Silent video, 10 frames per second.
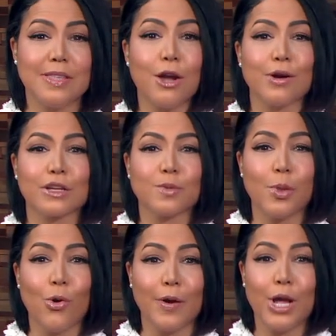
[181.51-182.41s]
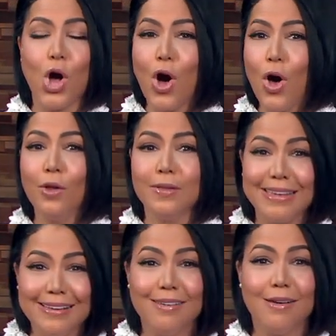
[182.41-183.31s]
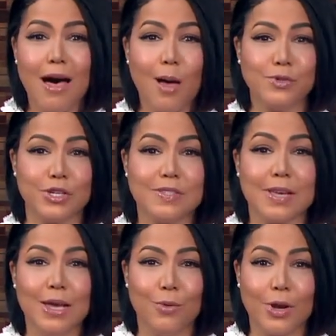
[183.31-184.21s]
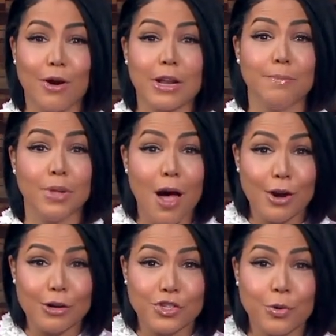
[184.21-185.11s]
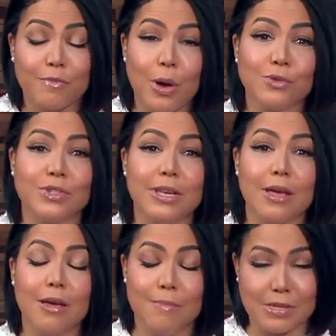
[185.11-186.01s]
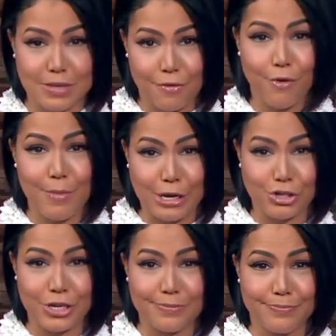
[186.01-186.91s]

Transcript: they are exploring all legal options regarding bloggers who have posted misinformation.